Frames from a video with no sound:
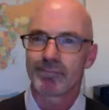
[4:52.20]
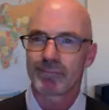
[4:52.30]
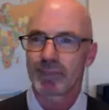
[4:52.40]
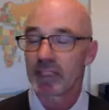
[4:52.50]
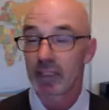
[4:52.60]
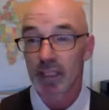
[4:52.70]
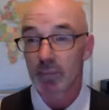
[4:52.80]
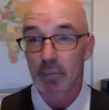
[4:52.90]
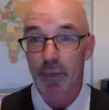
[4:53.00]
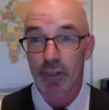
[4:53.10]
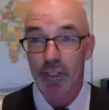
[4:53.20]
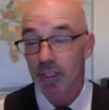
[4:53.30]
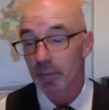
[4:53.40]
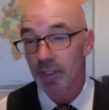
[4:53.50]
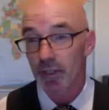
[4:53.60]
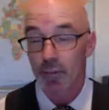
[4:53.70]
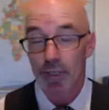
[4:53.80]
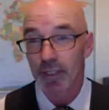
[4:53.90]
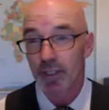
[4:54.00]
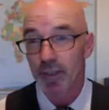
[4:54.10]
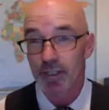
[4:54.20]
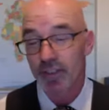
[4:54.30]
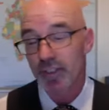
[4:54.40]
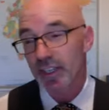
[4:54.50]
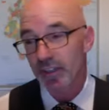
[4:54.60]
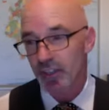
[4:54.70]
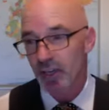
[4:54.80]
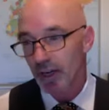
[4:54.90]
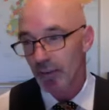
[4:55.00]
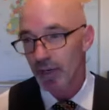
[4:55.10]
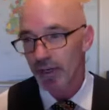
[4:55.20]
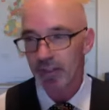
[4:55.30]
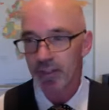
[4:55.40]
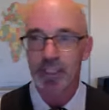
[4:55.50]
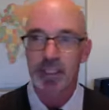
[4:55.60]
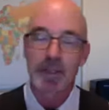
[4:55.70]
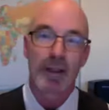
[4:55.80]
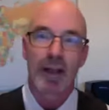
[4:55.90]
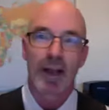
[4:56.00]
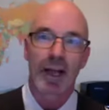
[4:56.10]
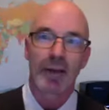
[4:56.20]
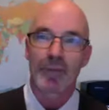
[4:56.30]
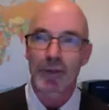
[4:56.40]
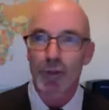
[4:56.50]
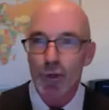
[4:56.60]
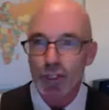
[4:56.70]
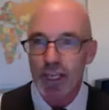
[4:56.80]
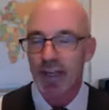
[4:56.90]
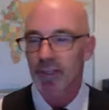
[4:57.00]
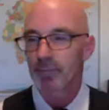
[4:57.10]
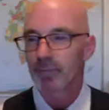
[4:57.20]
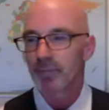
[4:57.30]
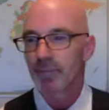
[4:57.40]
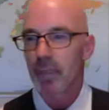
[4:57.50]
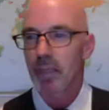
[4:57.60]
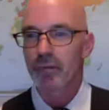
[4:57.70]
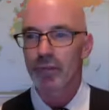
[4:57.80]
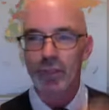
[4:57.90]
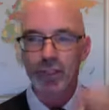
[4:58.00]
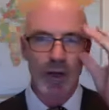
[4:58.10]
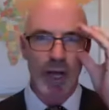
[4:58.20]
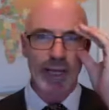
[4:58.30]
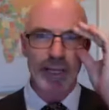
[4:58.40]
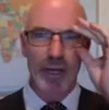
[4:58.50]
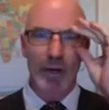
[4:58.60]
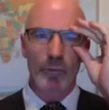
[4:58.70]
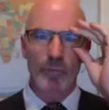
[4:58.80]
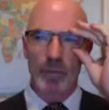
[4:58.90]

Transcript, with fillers: did a little birdie come in your window and sing a song about it? Um, the newsletter? Just so I know.